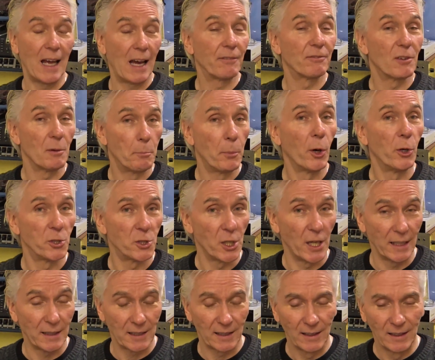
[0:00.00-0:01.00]
have to push
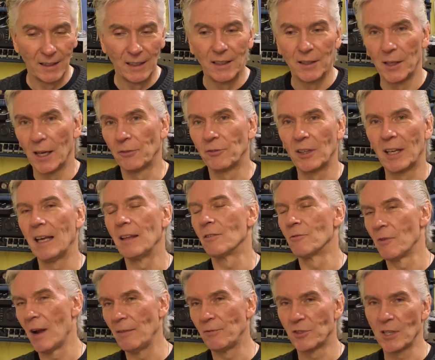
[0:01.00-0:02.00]
it. You have to get the
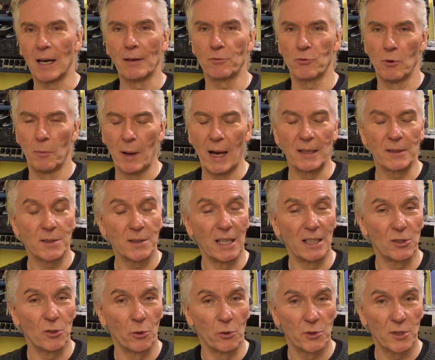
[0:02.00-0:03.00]
revs up to about
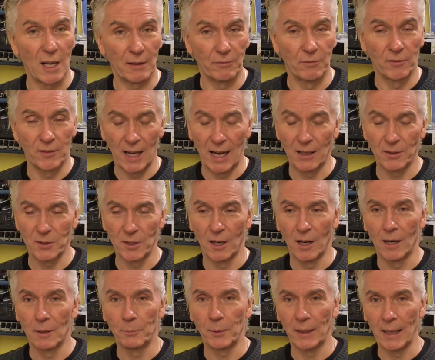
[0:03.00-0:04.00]
6,000 or 7,000
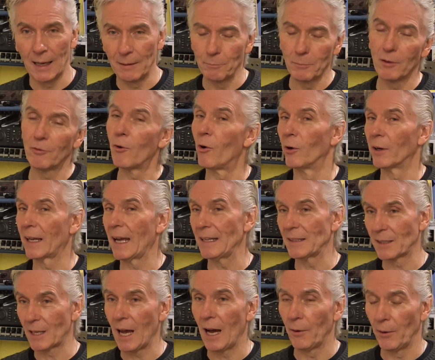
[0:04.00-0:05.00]
RPM before it
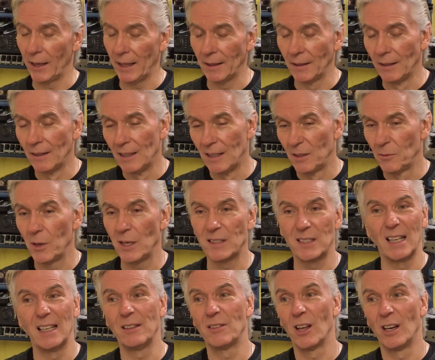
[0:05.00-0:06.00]
gets going. Whereas
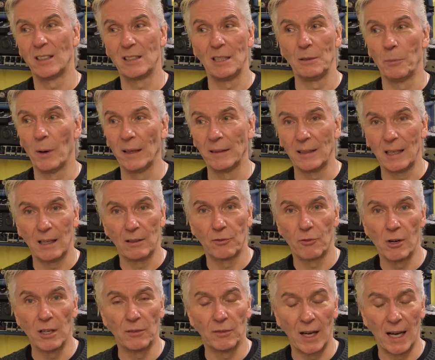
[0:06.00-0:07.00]
the E31, yeah,
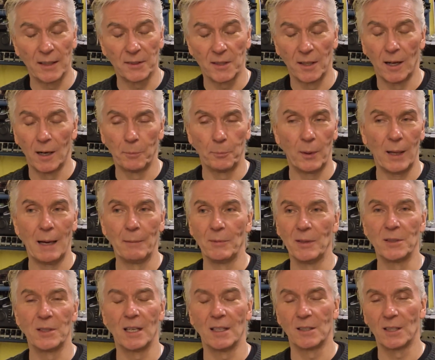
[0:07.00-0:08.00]
3,000 RPM,
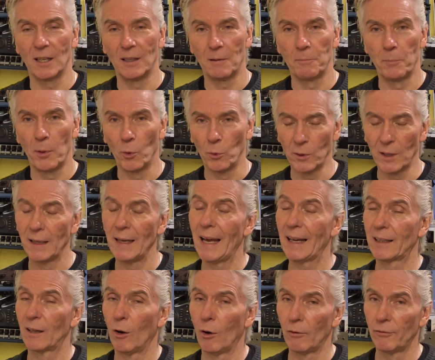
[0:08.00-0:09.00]
it's just going to pull your
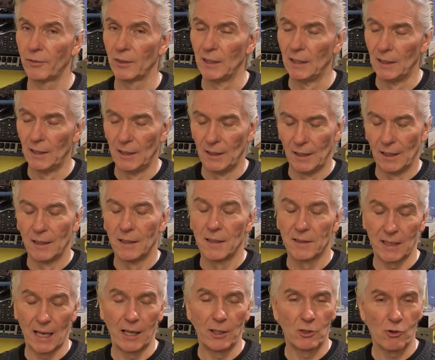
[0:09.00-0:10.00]
neck off.
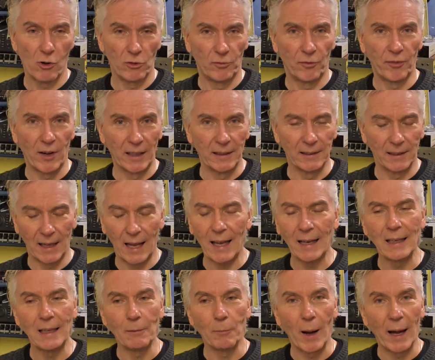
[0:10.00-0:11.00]
So good fun.
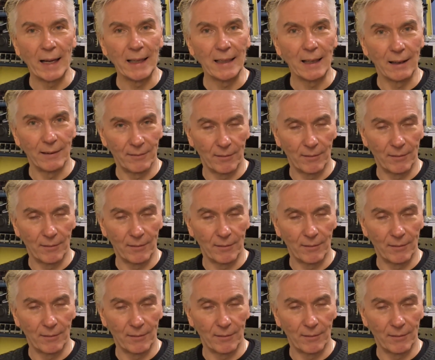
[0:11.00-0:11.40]
Anyway,